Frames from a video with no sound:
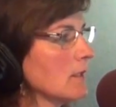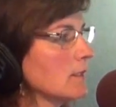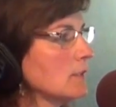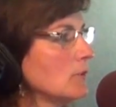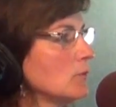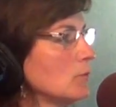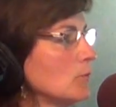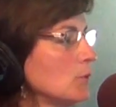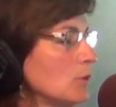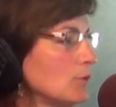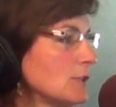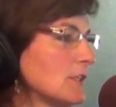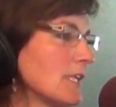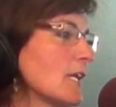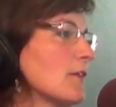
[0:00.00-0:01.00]
You
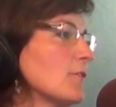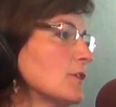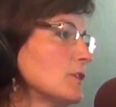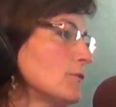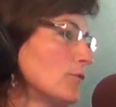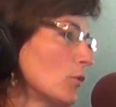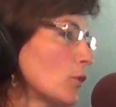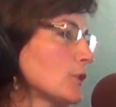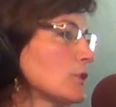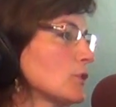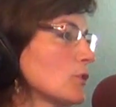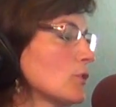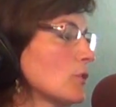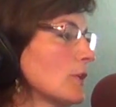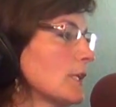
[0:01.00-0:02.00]
think of a divorce
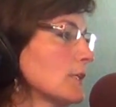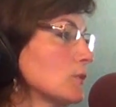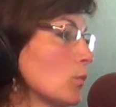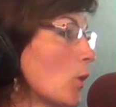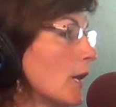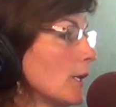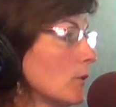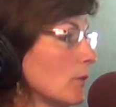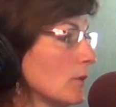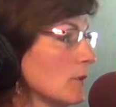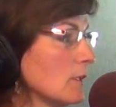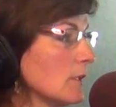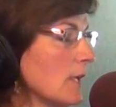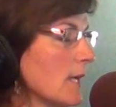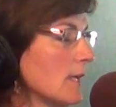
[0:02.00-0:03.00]
decree as one
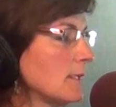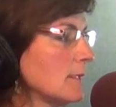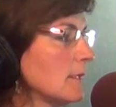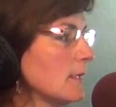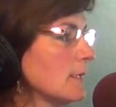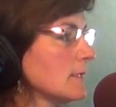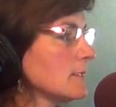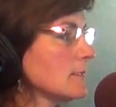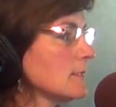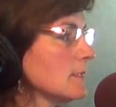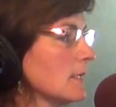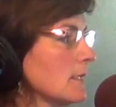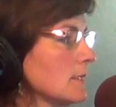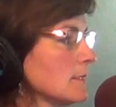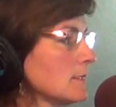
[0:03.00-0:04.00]
order, Glenn. It's
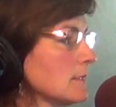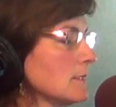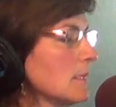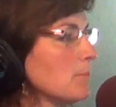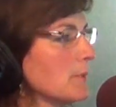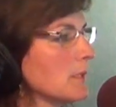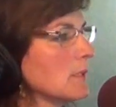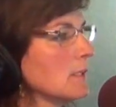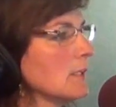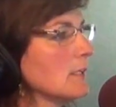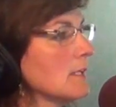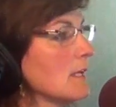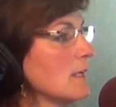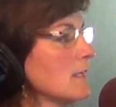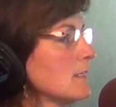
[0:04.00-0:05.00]

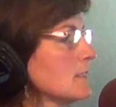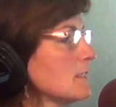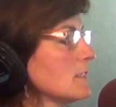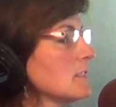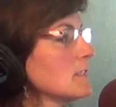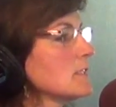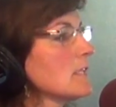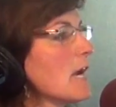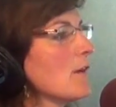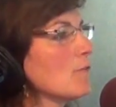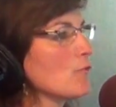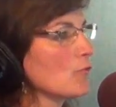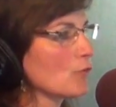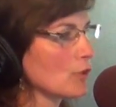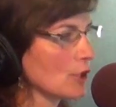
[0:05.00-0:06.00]
typically
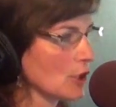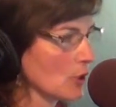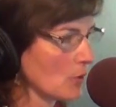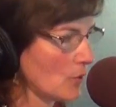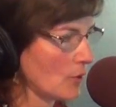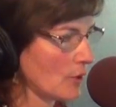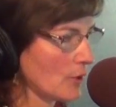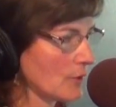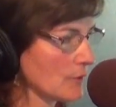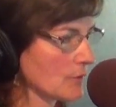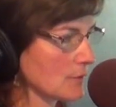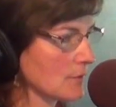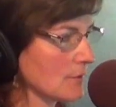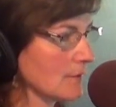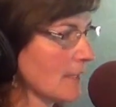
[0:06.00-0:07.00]
several
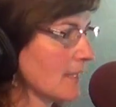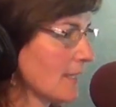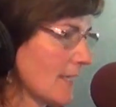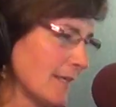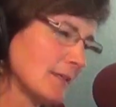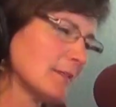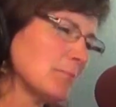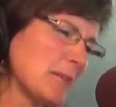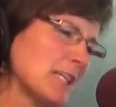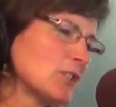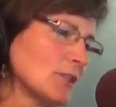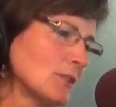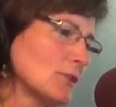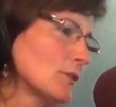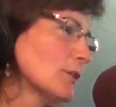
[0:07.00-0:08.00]
orders. Like I
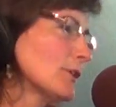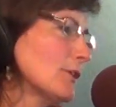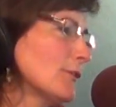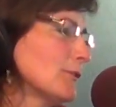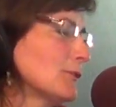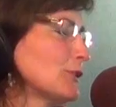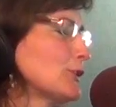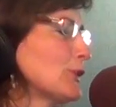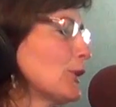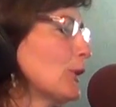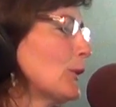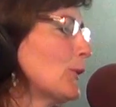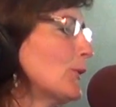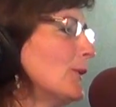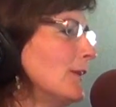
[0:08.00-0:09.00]
mentioned earlier in the
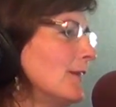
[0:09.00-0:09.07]
show,